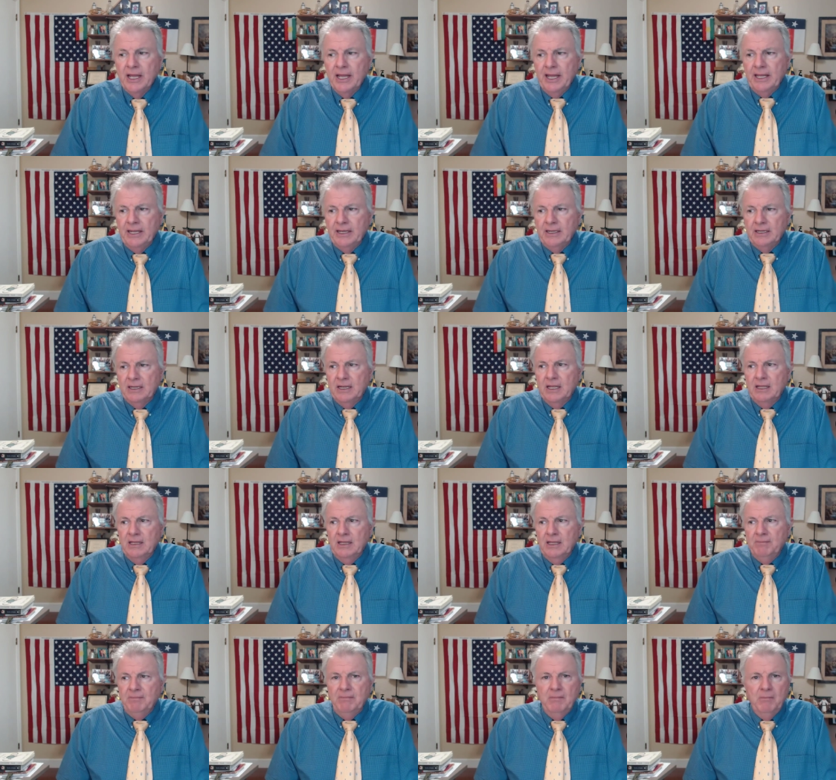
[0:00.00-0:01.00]
And
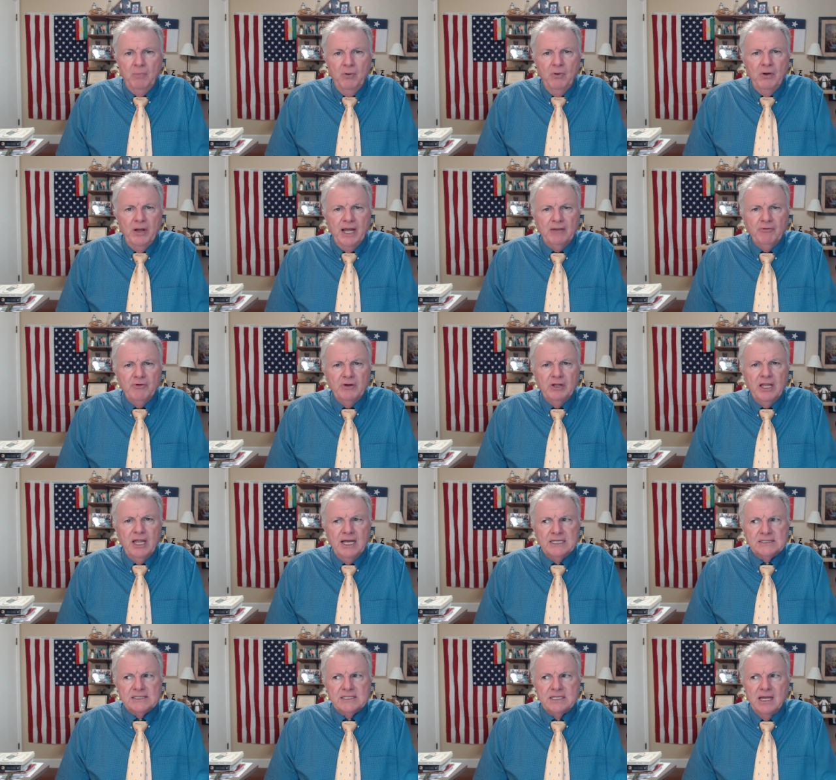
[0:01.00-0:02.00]
it, boy, I
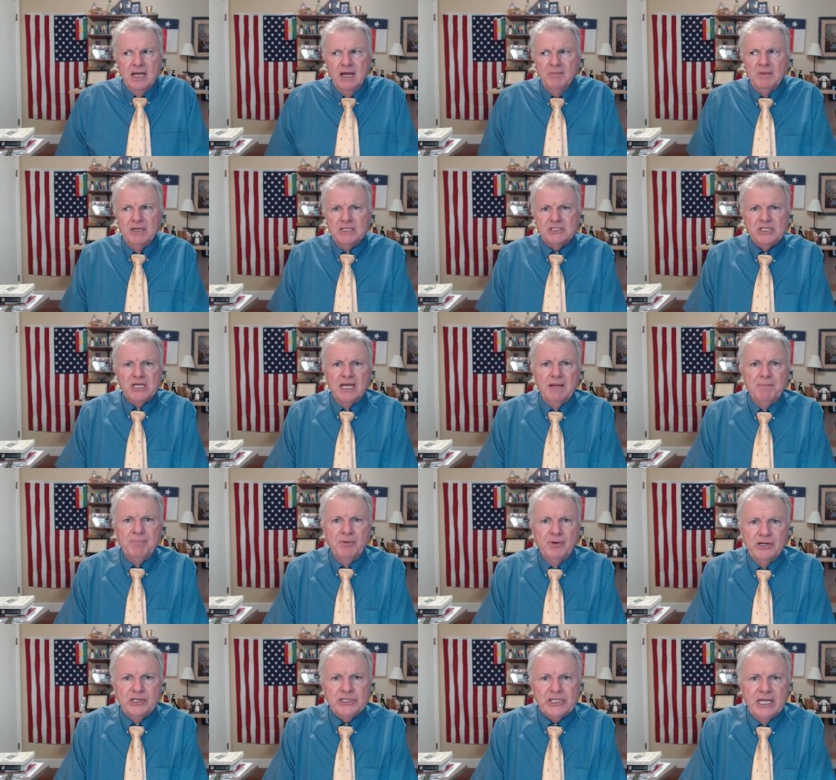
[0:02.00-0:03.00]
realized how much I
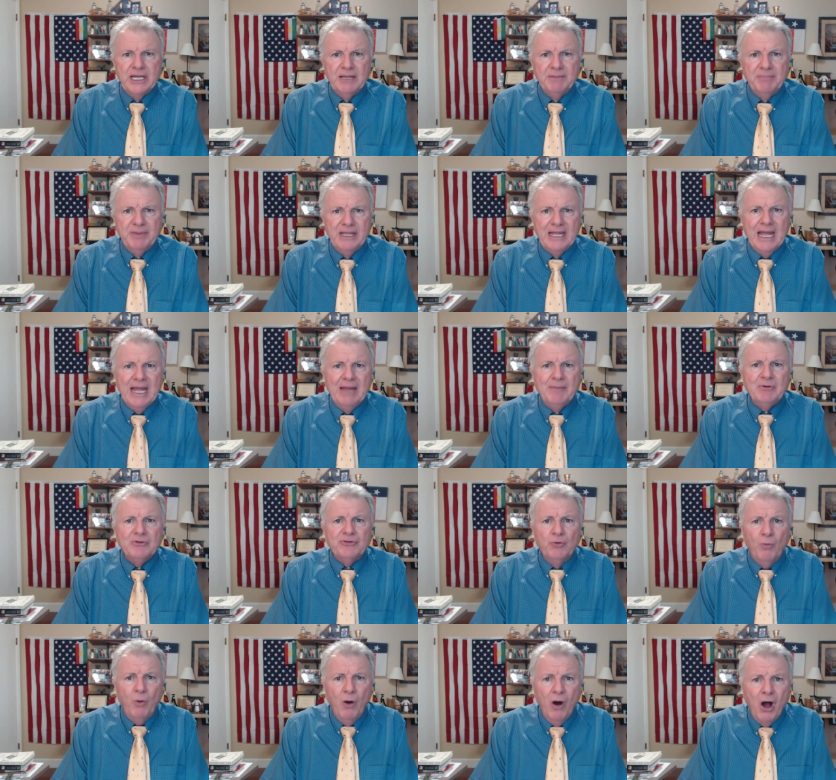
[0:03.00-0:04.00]
appreciate being able
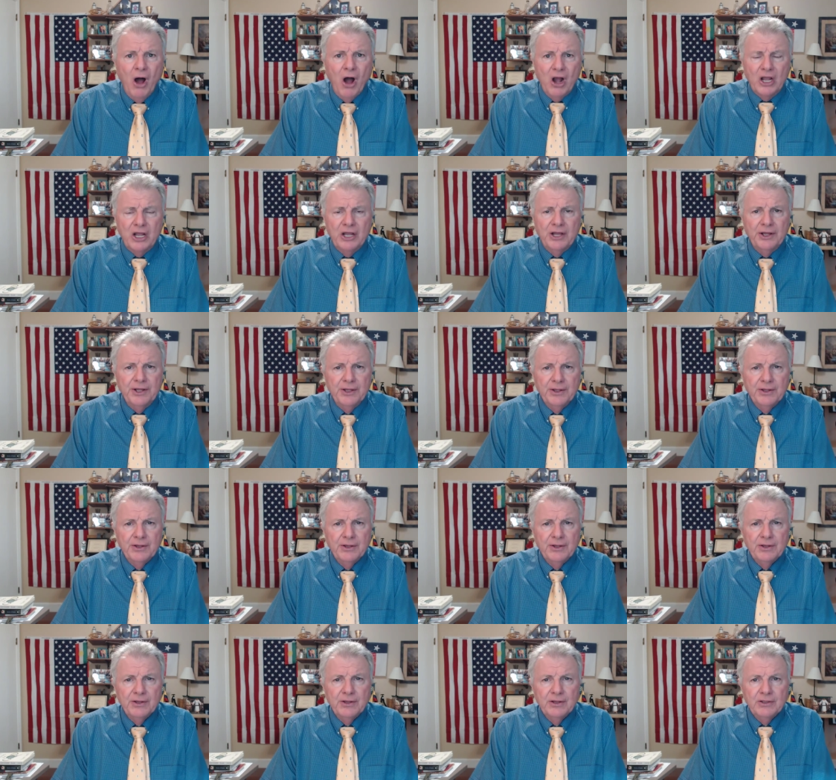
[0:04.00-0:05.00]
to walk,
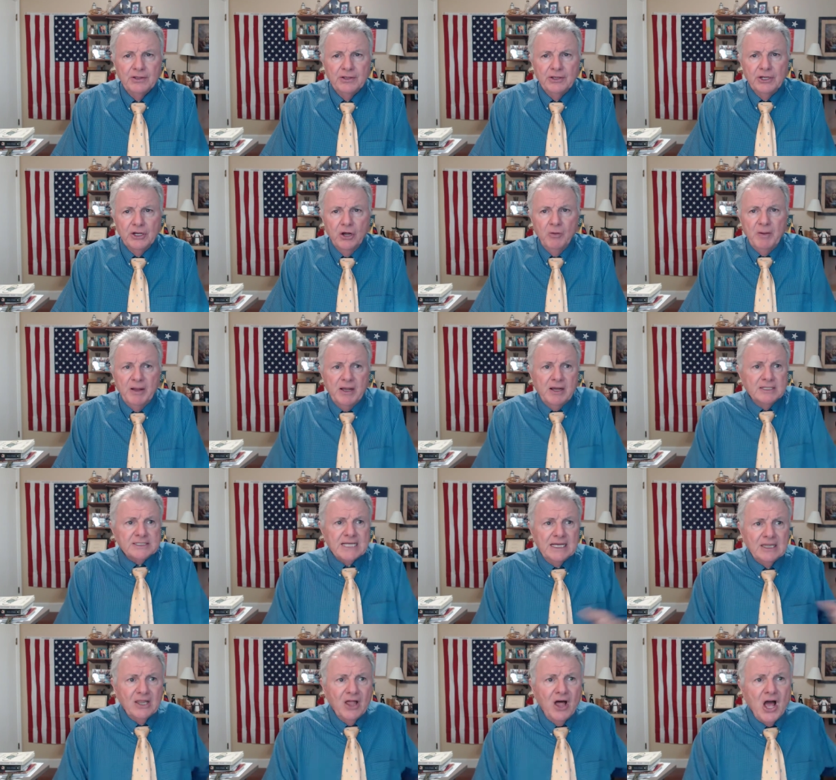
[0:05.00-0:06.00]
you know, because
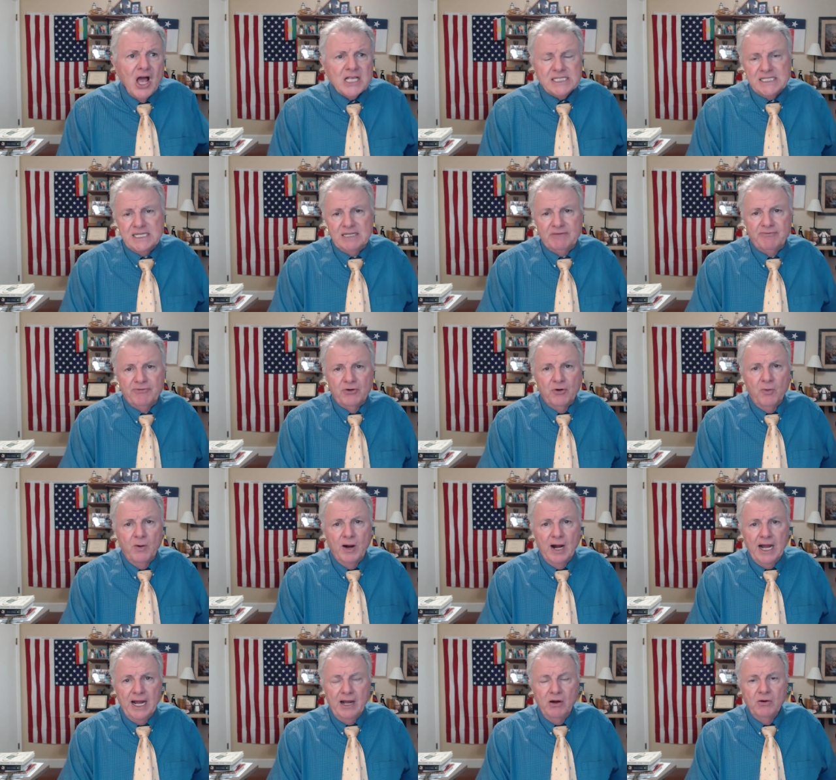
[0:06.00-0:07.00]
I lost it for a
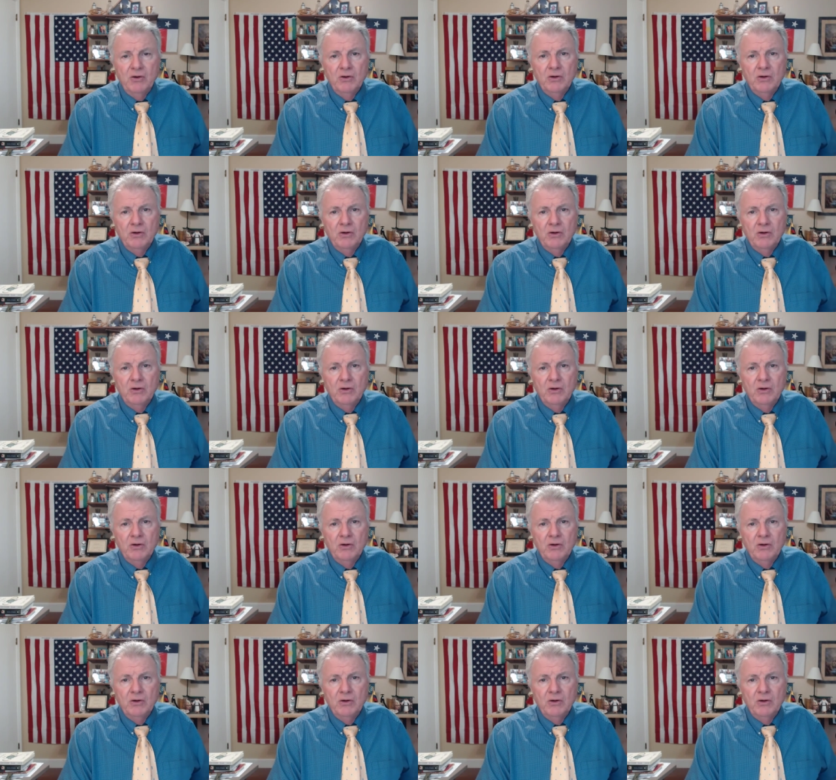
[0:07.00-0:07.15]
while.